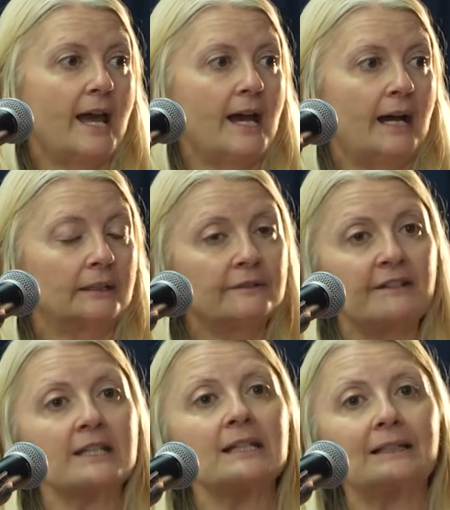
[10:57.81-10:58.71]

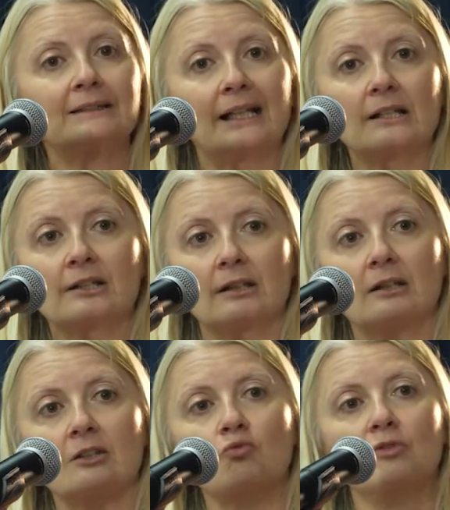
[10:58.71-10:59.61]
artificial
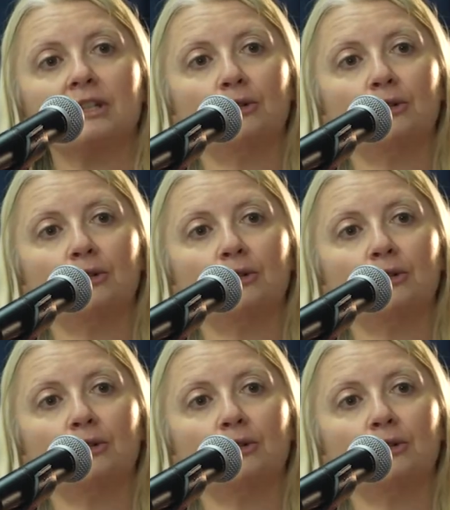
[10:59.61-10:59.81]
intelligence was